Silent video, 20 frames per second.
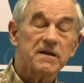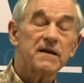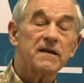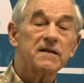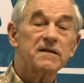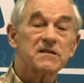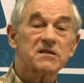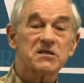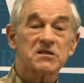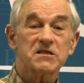
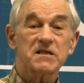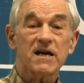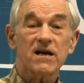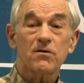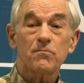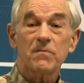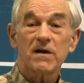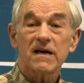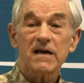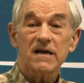then the
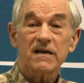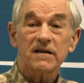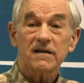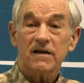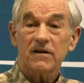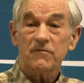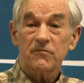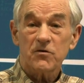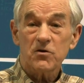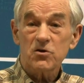stalemate and the
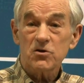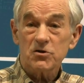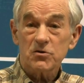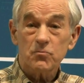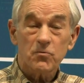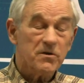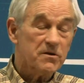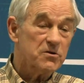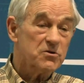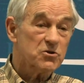
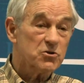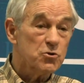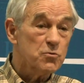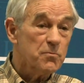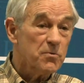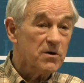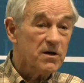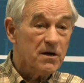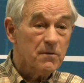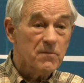confusion with the
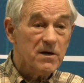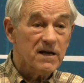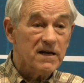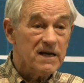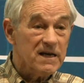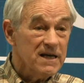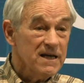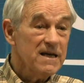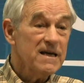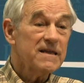super
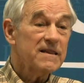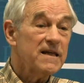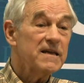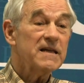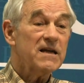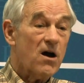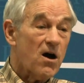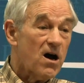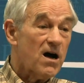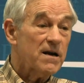committee and then
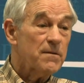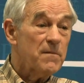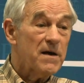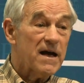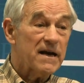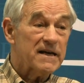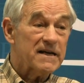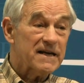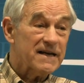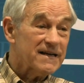the
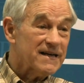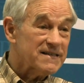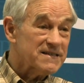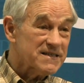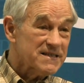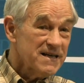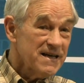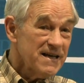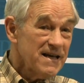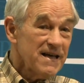automatic
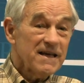cuts,